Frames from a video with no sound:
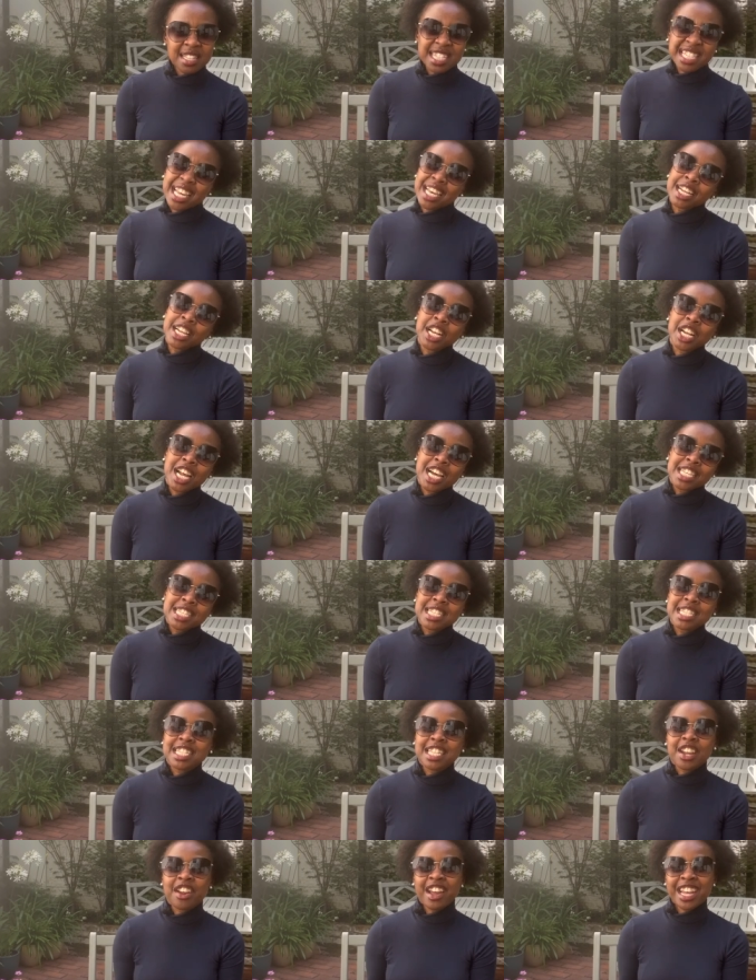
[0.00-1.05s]

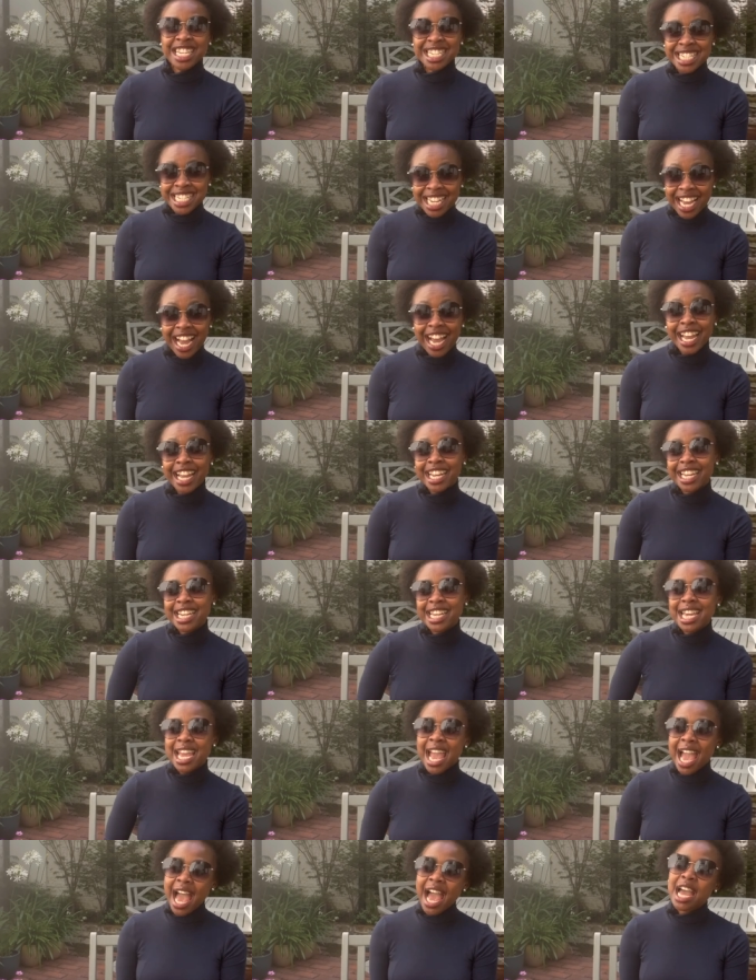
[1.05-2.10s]
sunglasses that are
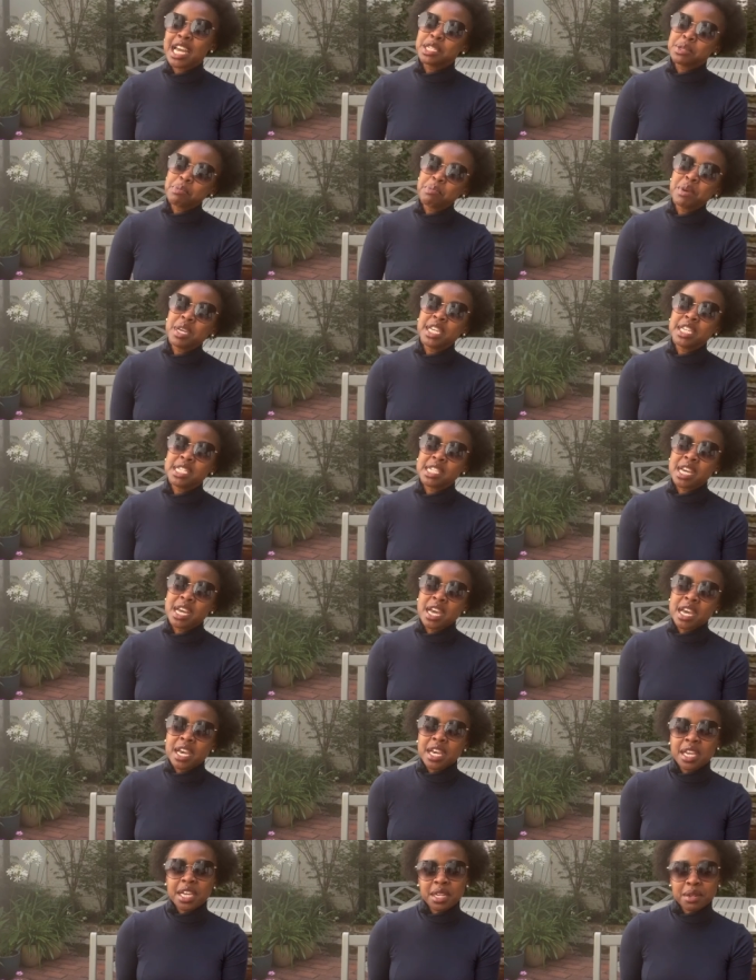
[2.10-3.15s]
entirely handmade
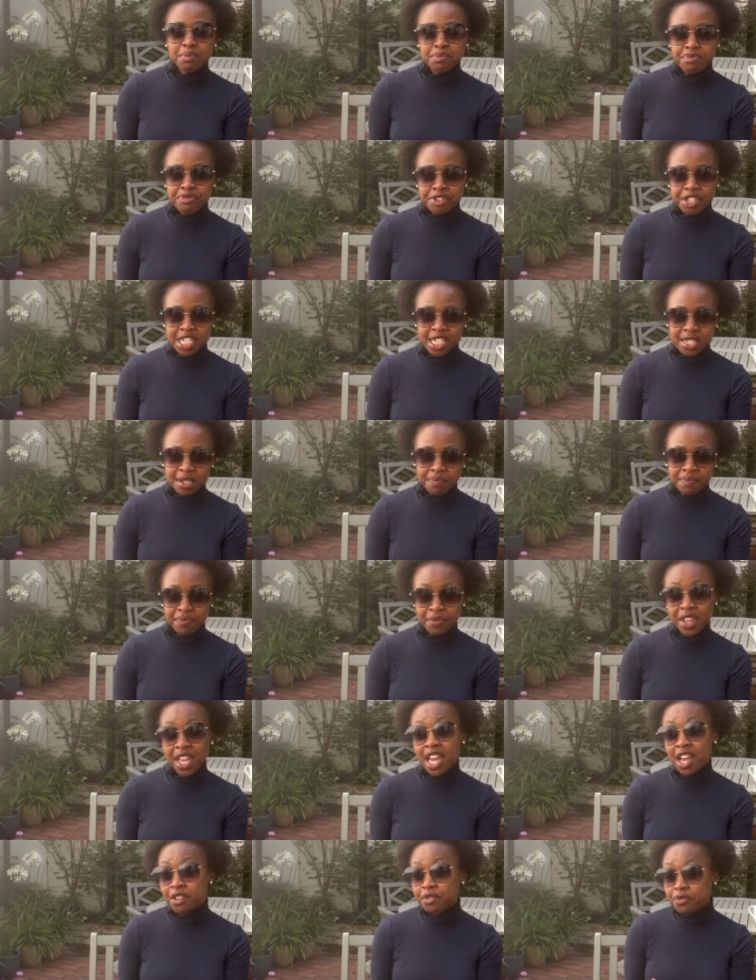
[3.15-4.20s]
in Britain.
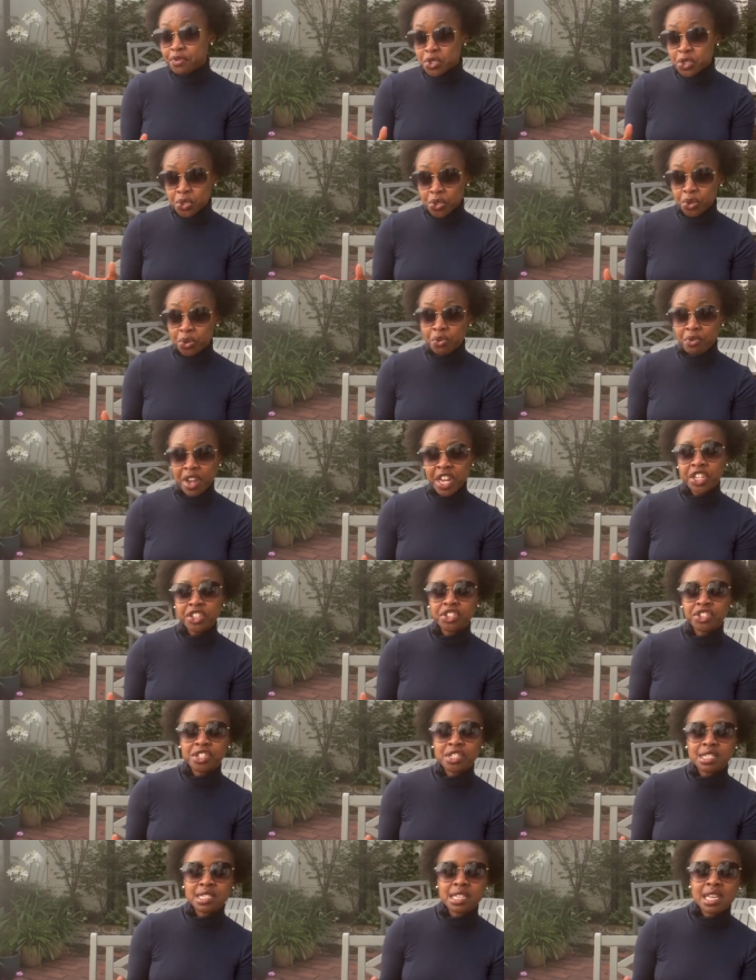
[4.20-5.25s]
They have two
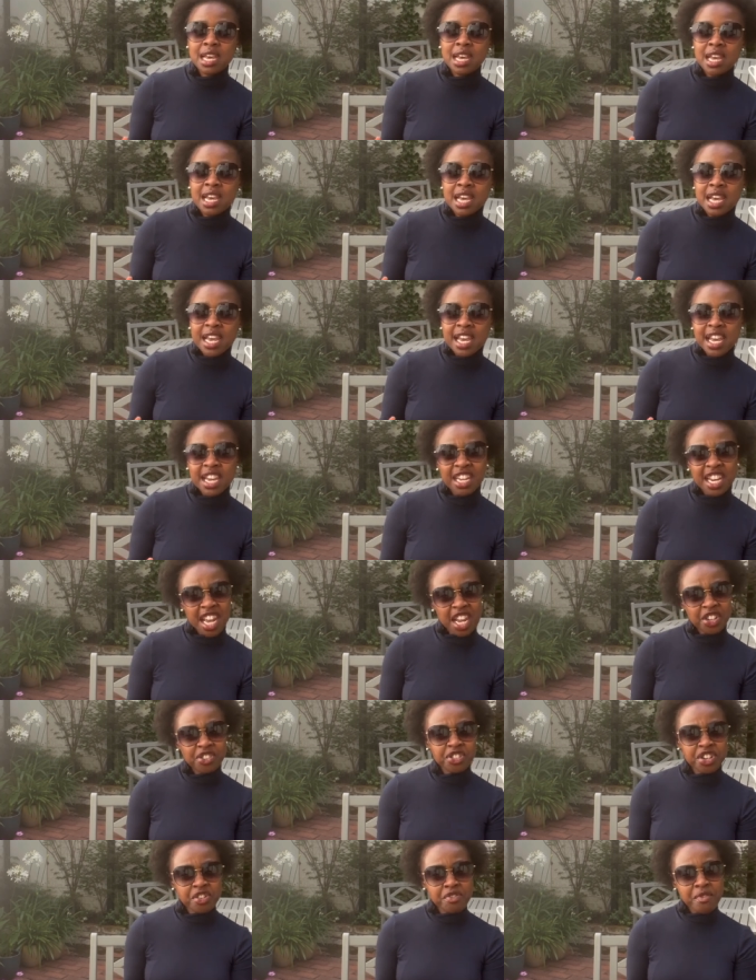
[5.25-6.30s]
ranges an
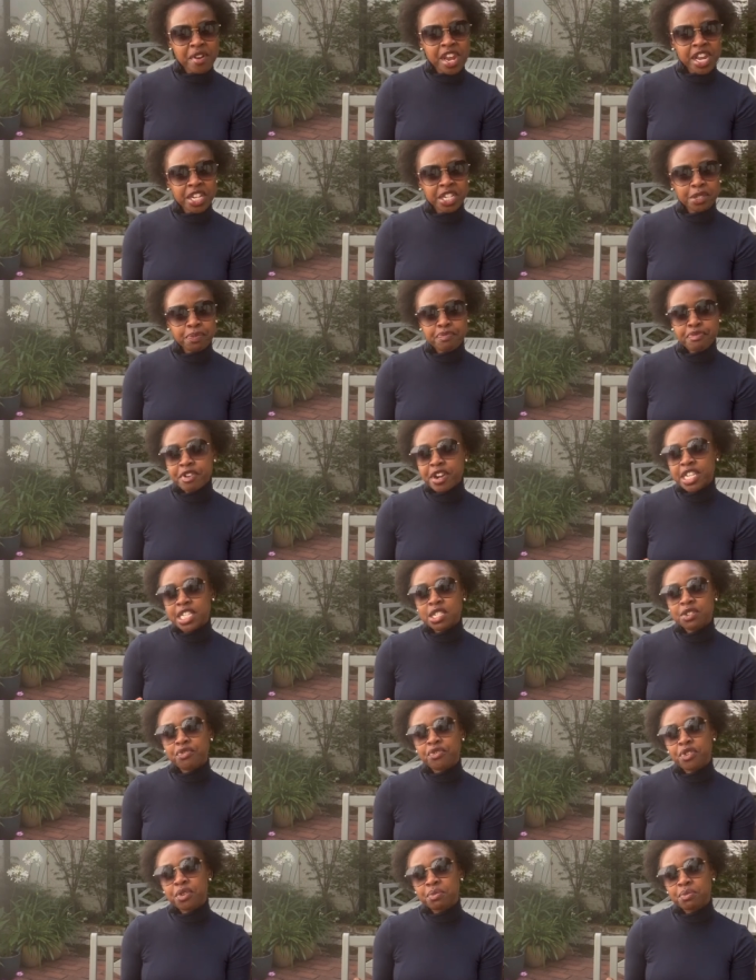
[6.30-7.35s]
entry range priced
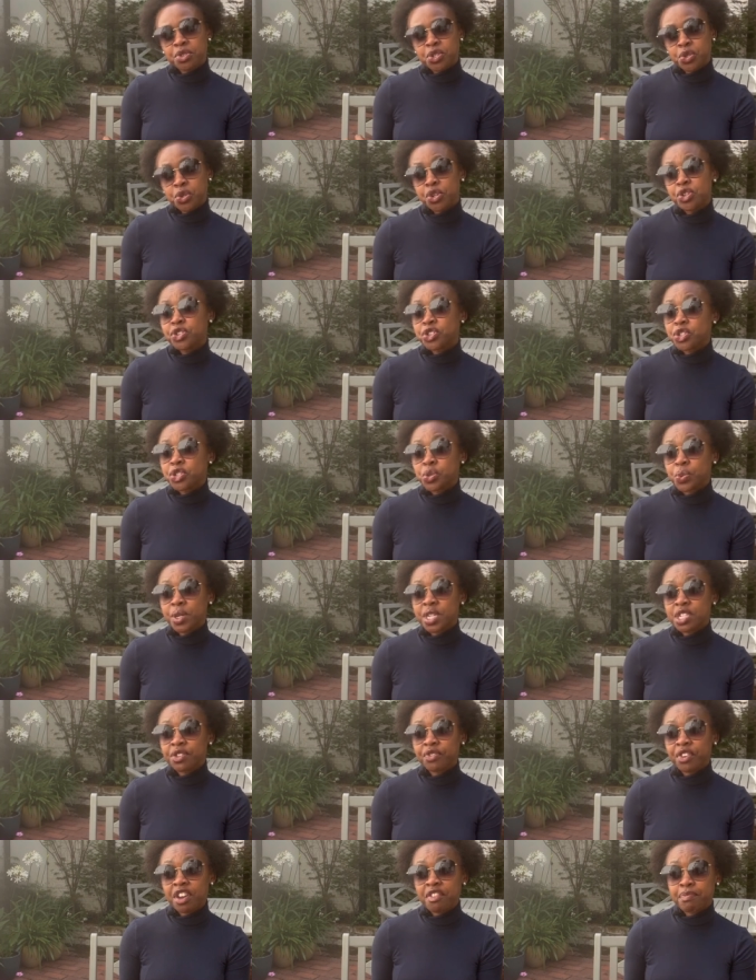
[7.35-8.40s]
from
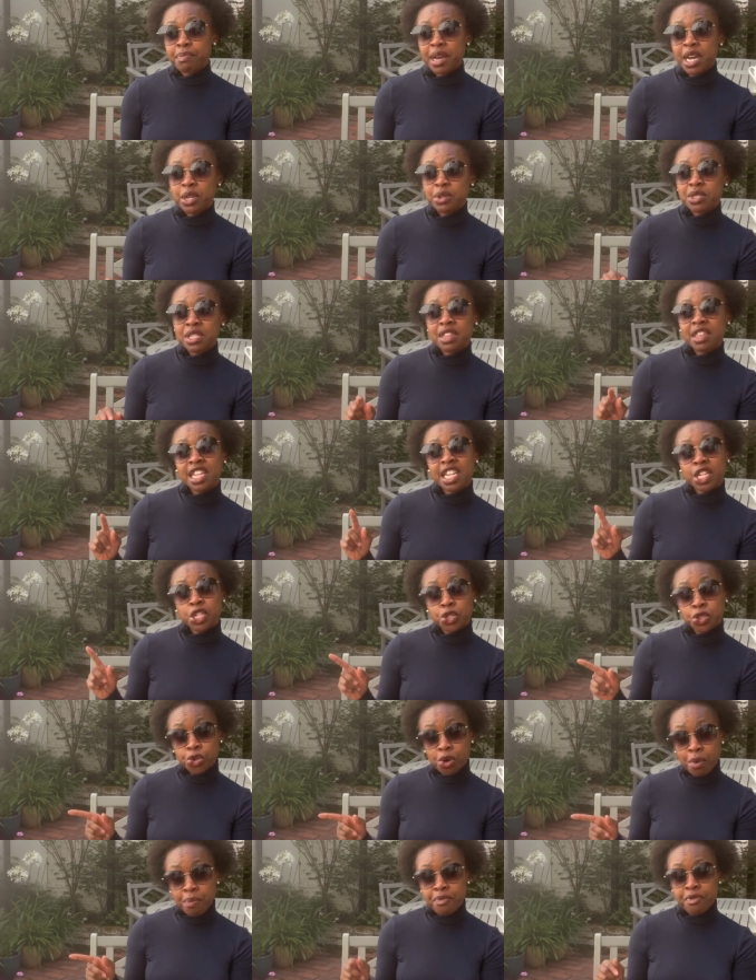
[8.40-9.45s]
£225 and then a
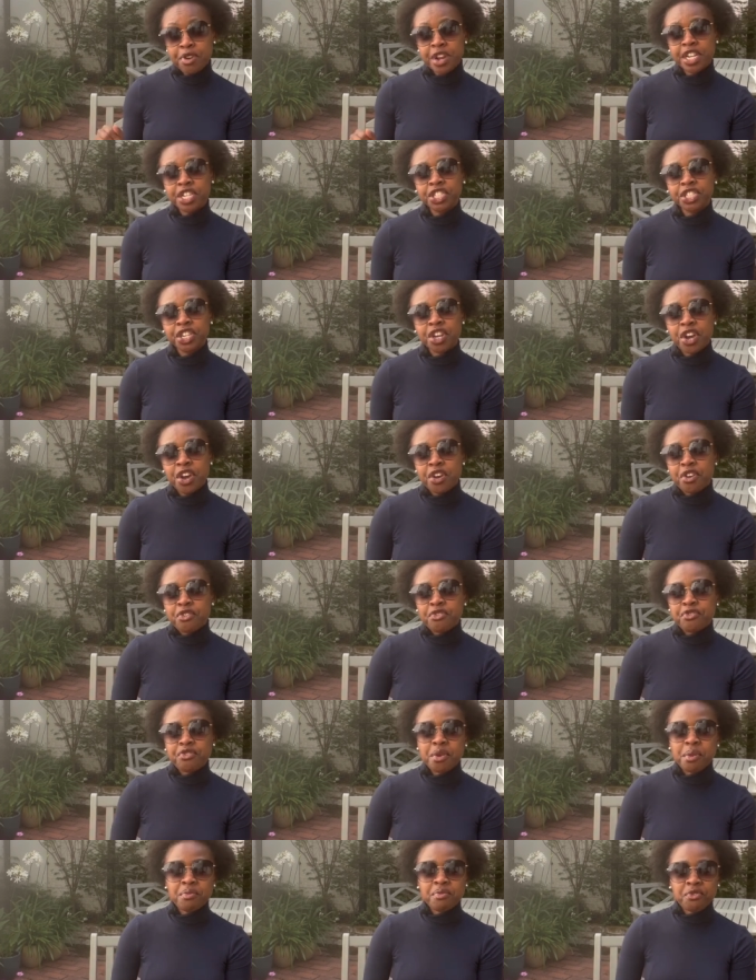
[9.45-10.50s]
top range
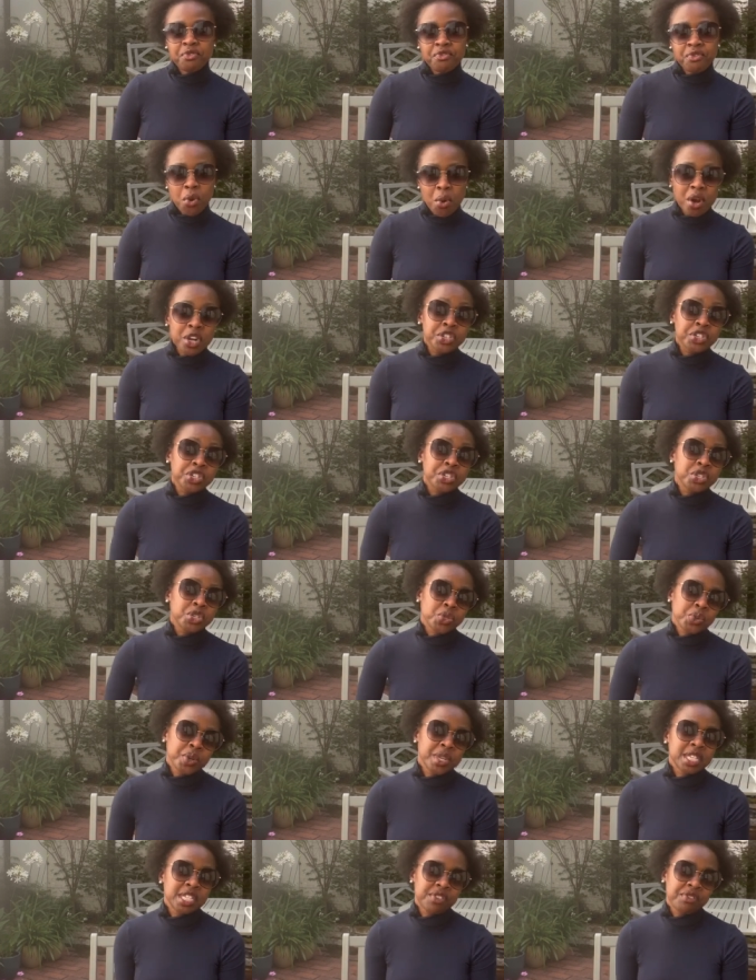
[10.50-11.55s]
from
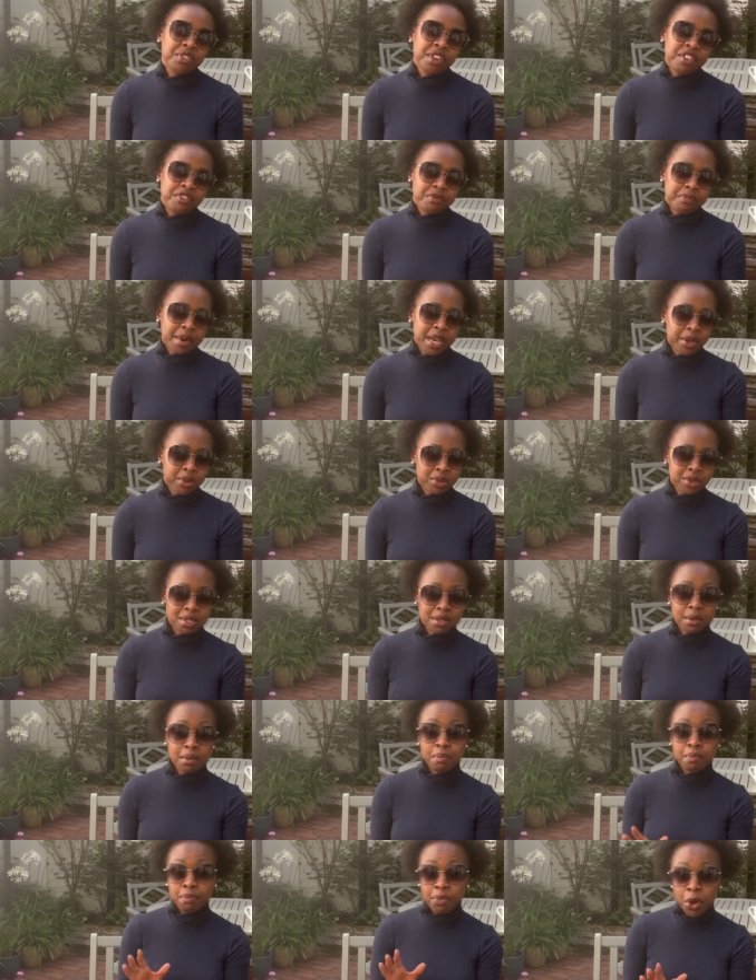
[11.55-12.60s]
£425.
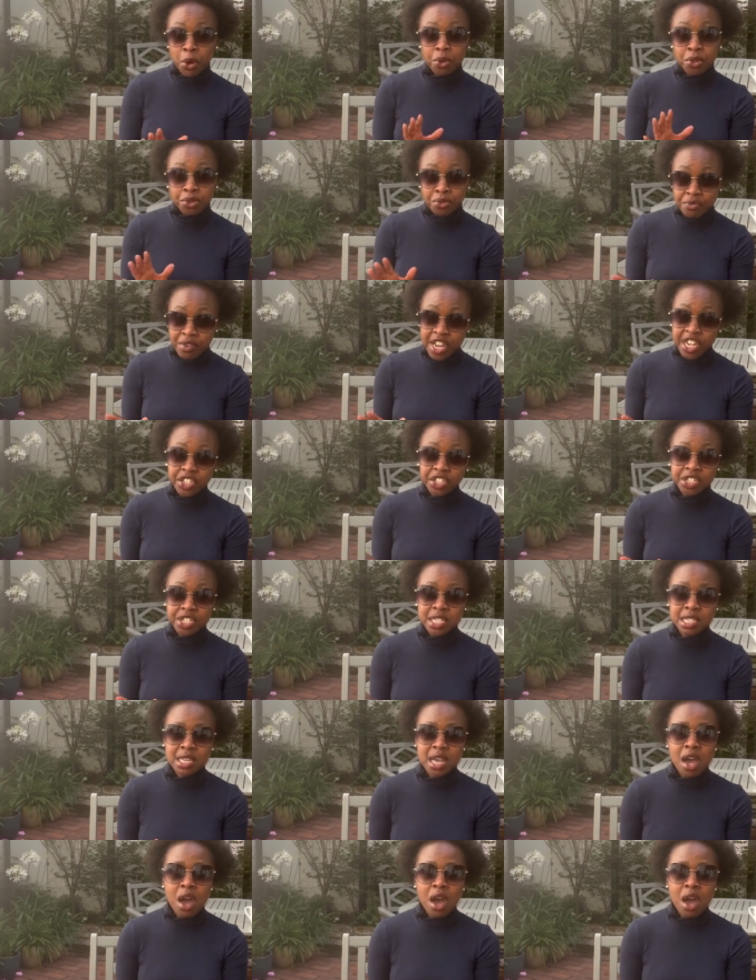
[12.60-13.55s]
Both ranges